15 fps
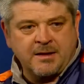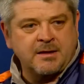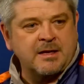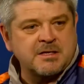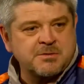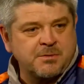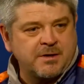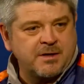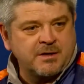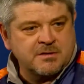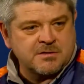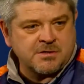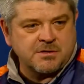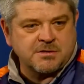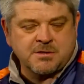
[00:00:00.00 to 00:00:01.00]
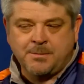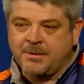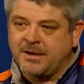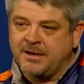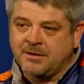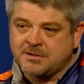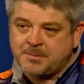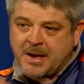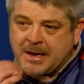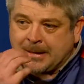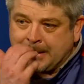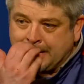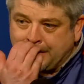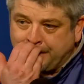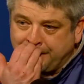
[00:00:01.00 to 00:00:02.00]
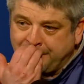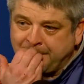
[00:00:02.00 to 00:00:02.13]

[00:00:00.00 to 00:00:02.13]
unless we insert somebody else back in.